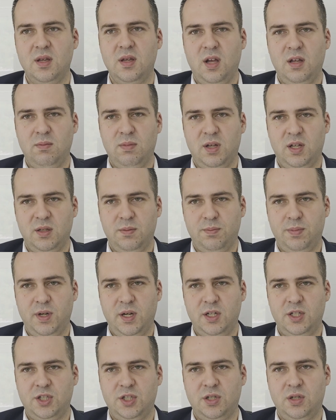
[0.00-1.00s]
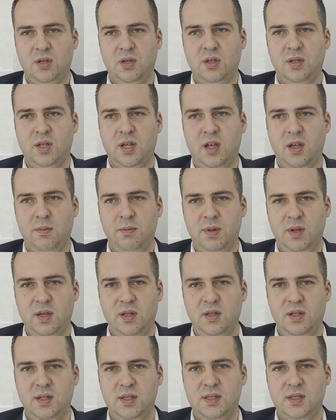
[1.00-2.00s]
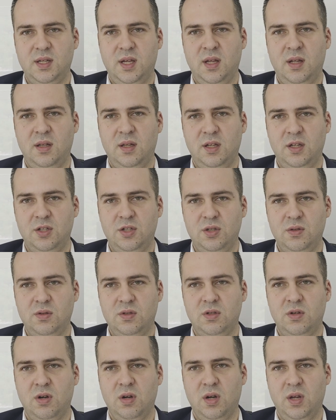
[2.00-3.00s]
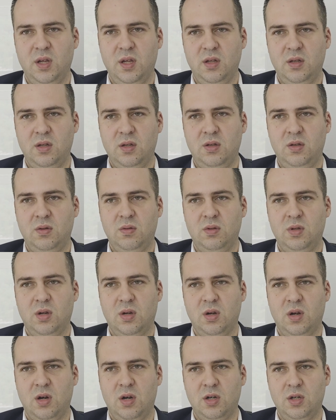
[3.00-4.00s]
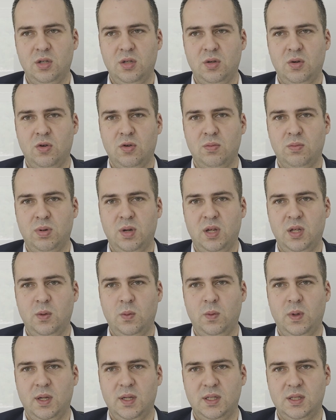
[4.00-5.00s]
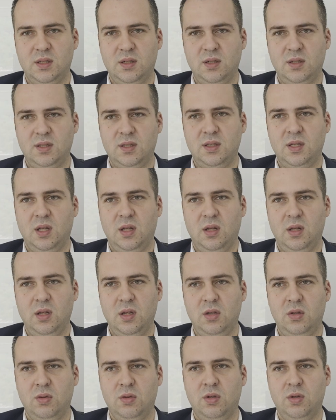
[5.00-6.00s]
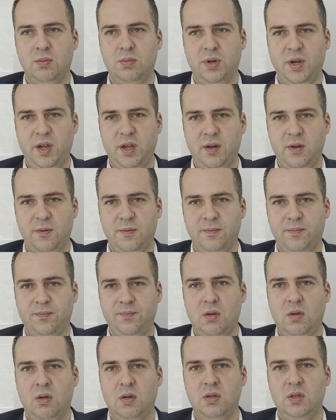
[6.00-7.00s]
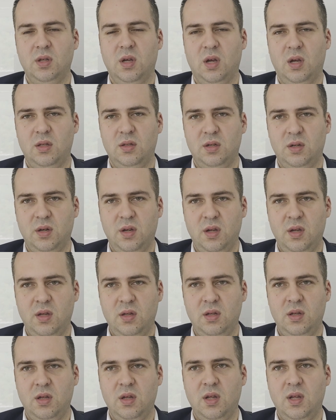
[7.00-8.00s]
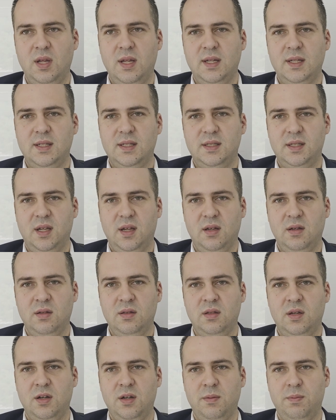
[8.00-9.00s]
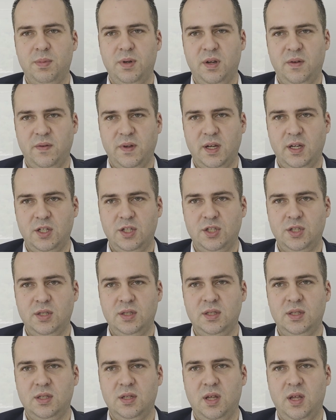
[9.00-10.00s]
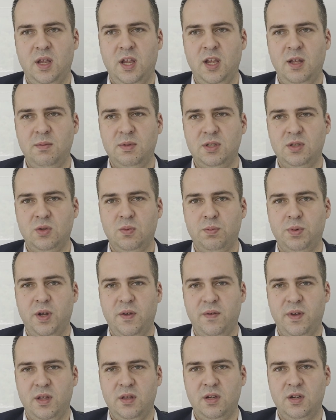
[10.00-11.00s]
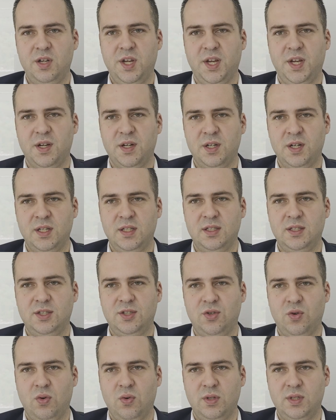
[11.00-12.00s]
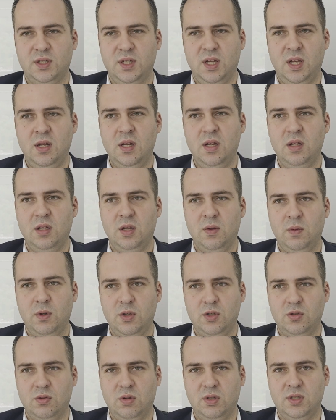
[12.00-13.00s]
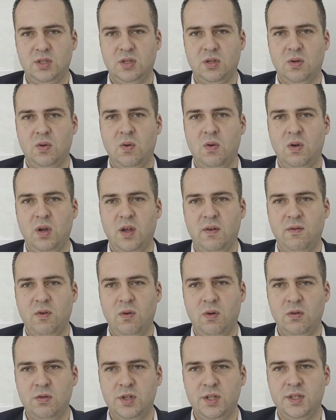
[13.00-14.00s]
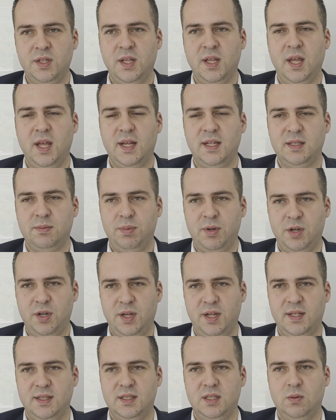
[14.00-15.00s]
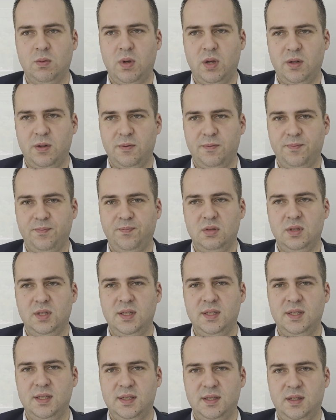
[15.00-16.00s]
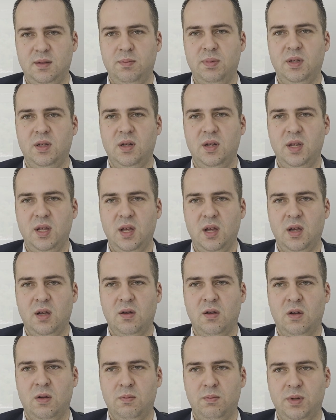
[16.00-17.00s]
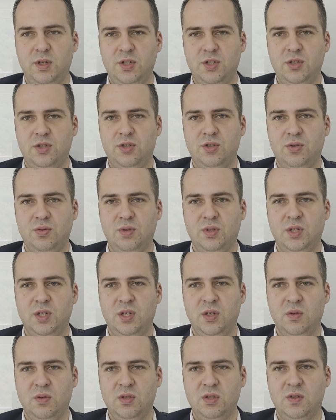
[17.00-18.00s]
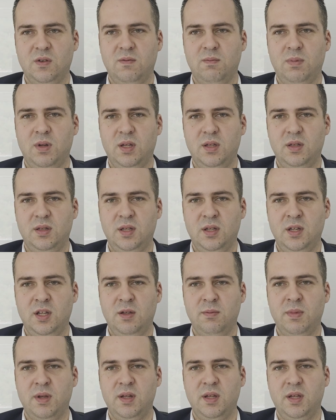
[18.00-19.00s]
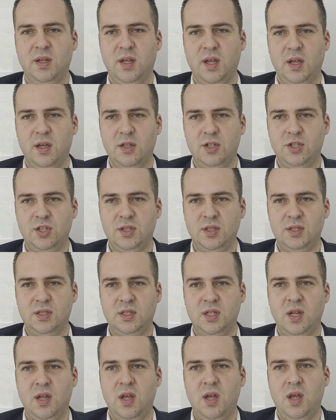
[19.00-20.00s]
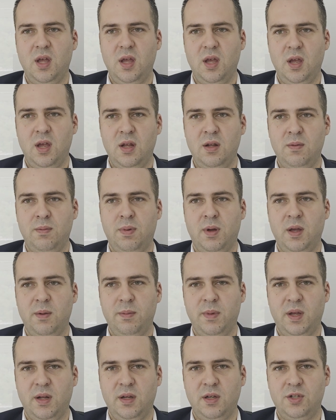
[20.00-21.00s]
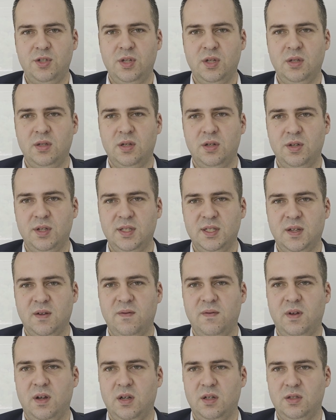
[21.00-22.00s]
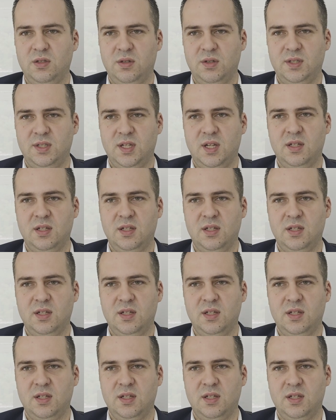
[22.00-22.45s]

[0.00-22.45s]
high blood pressure, diabetes, and issues related to the heart or blood vessels that lead to the brain. On the other hand, secondary prevention aims to prevent recurrent strokes in individuals who have already experienced one. This is typically accomplished through the use of blood-thinning medications and by managing the risk factors